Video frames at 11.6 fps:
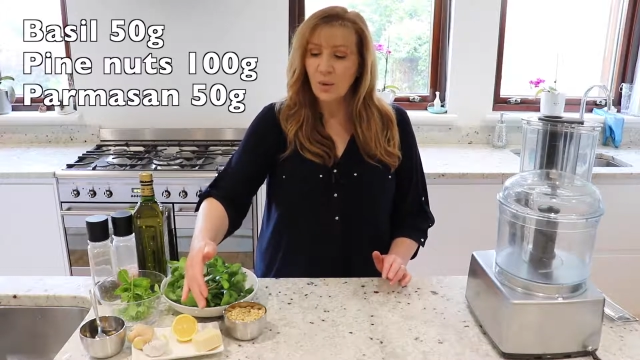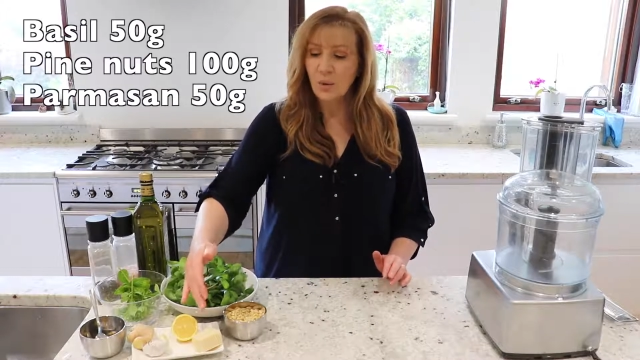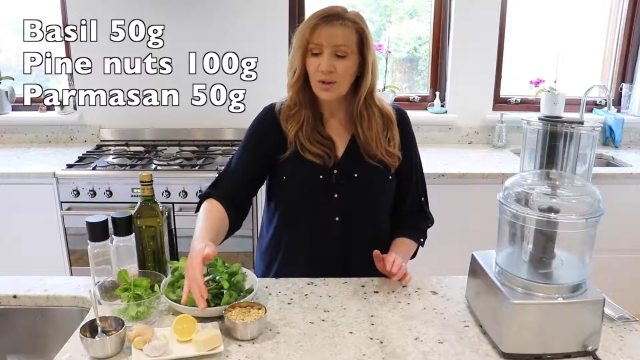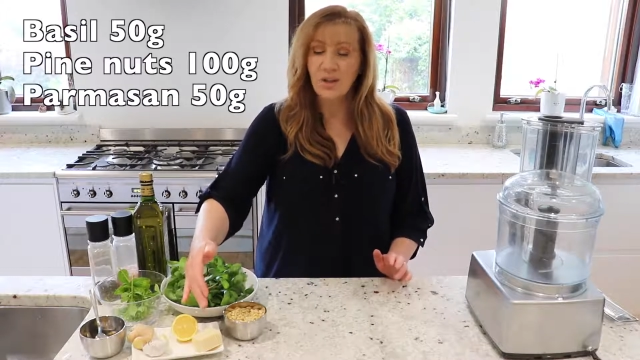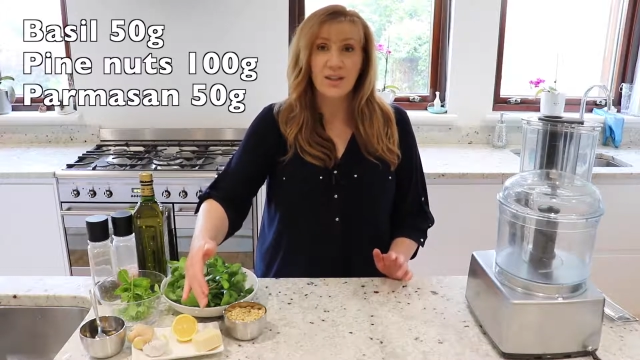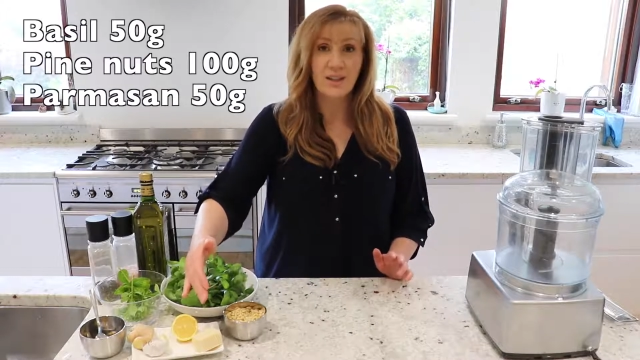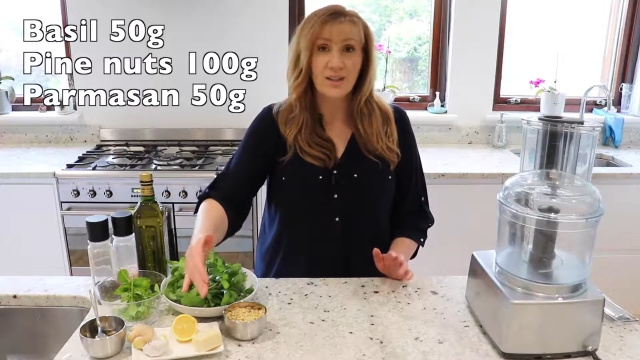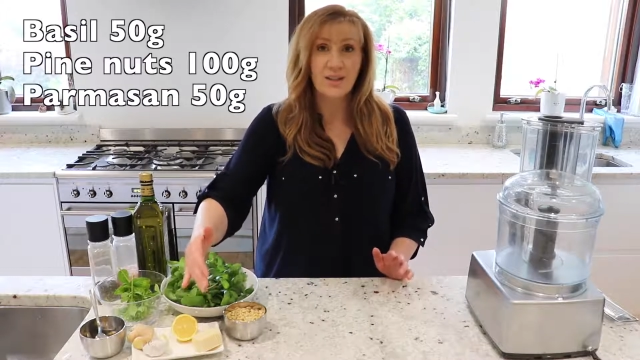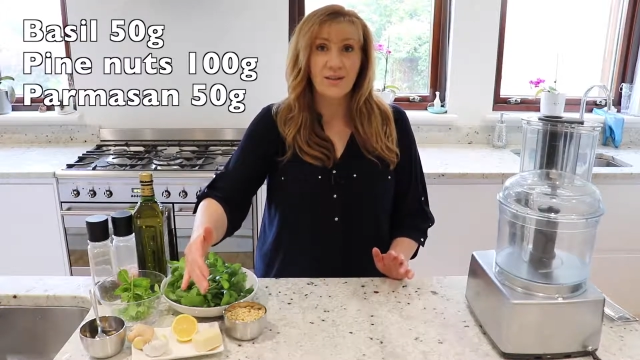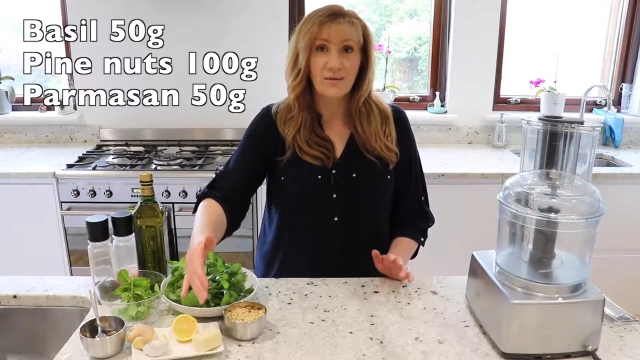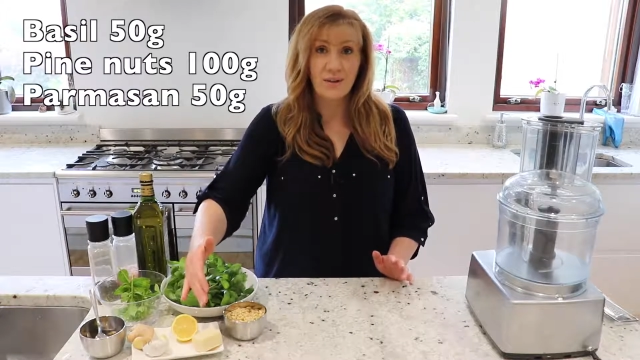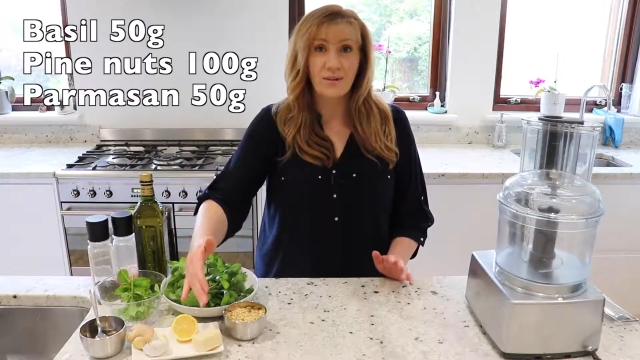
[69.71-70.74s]
which
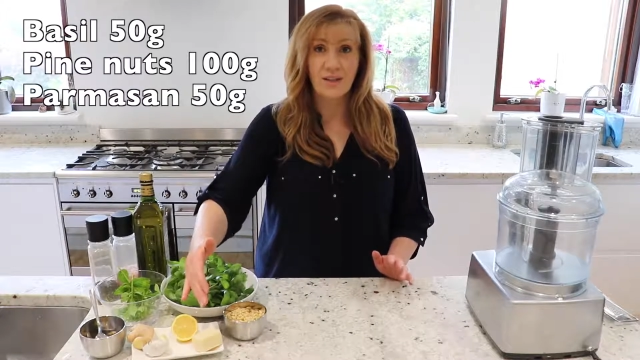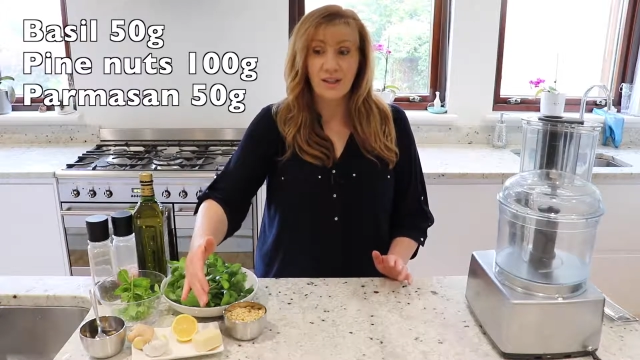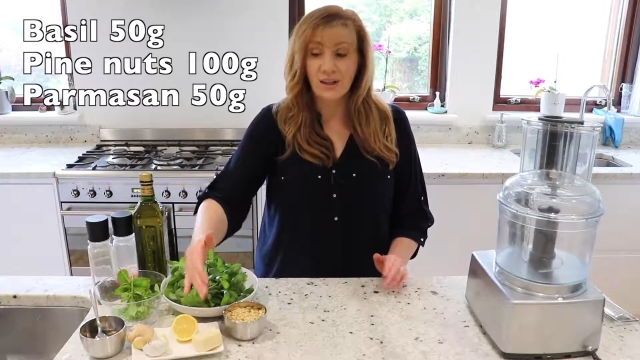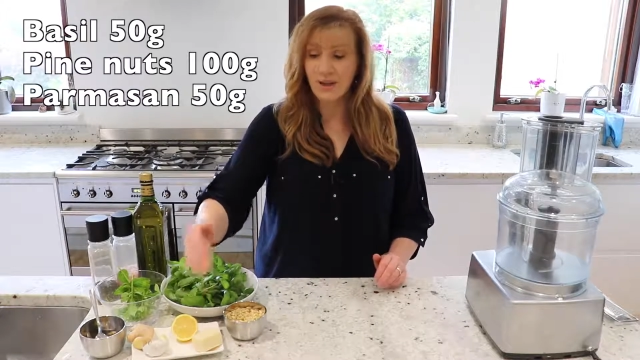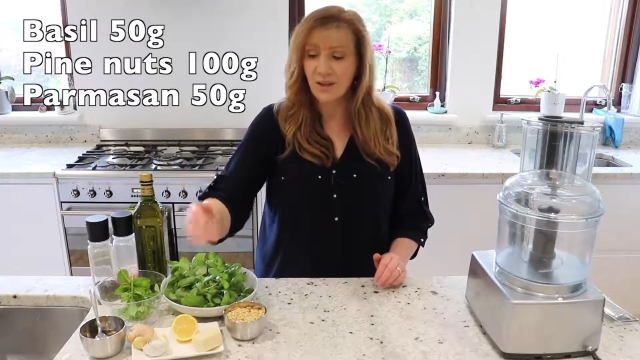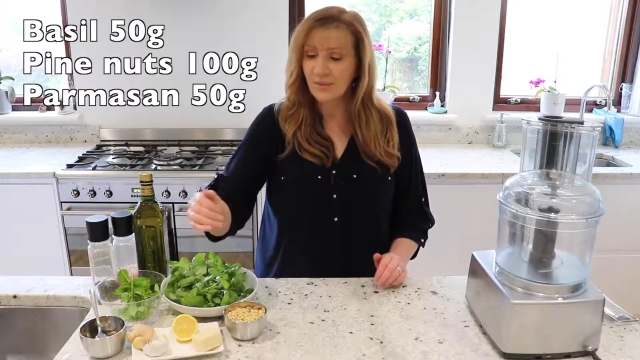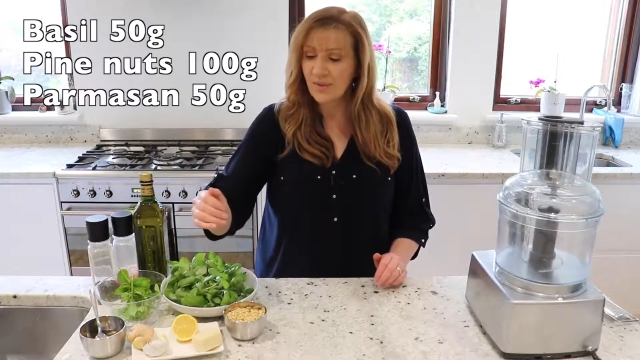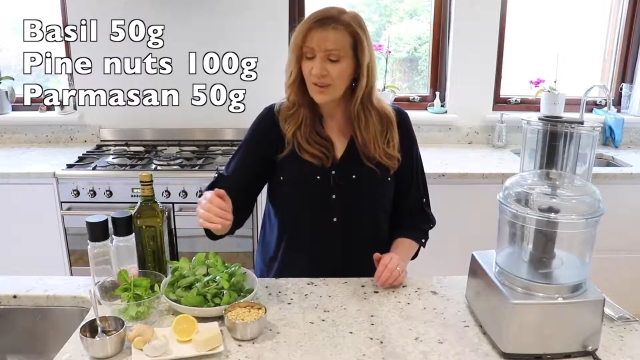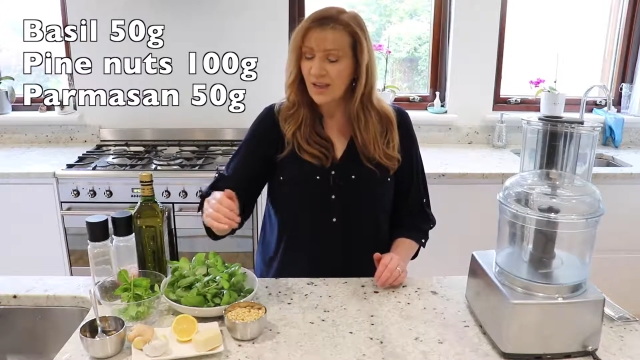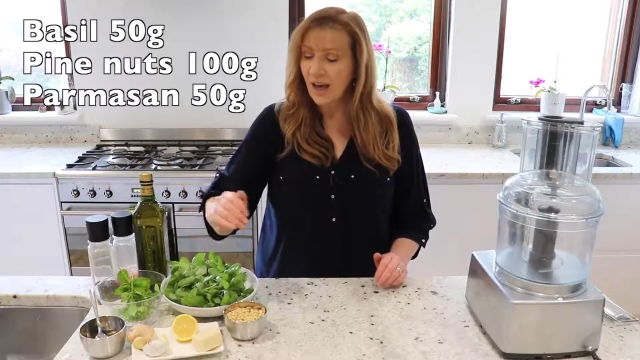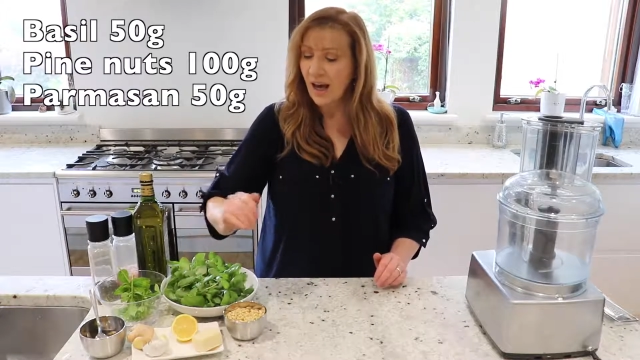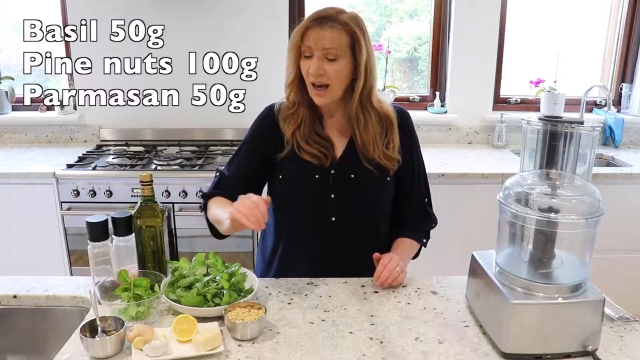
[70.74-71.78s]
is 50 grams,